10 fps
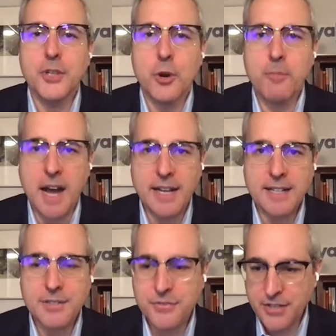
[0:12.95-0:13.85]
of Joe
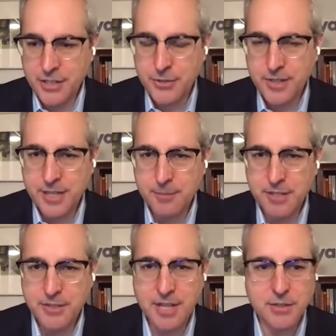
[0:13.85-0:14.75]
Biden's victory in the
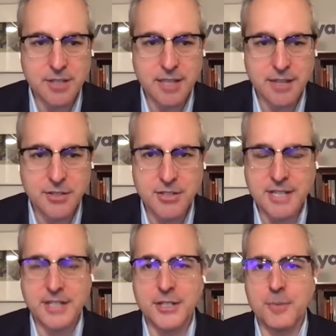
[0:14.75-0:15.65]
presidential election.
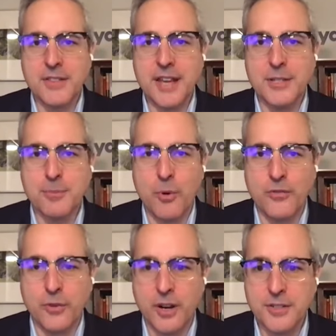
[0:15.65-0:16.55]
Jessica Smith has
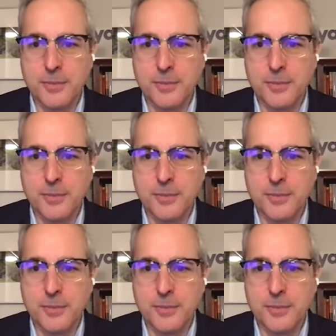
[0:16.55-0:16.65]
more